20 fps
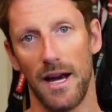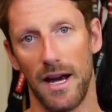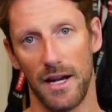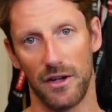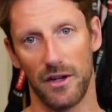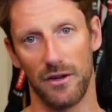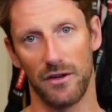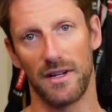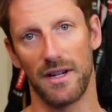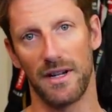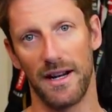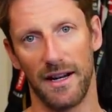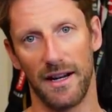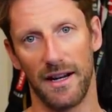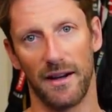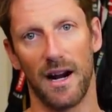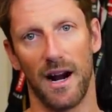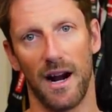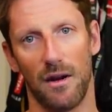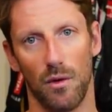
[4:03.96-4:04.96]
and just letting
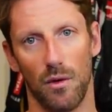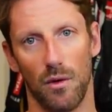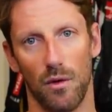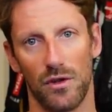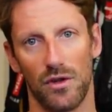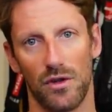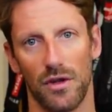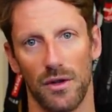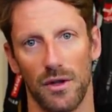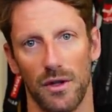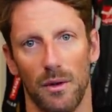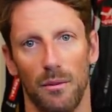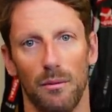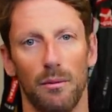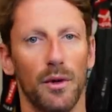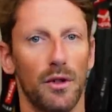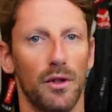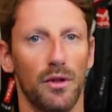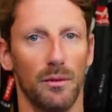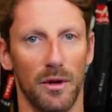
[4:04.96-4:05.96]
the car roll so you
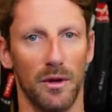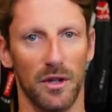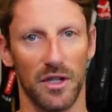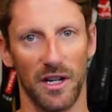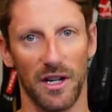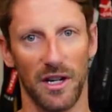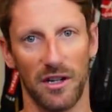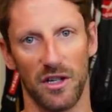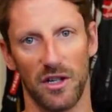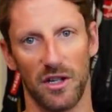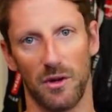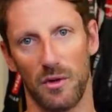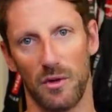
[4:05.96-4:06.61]
don't put too much energy in the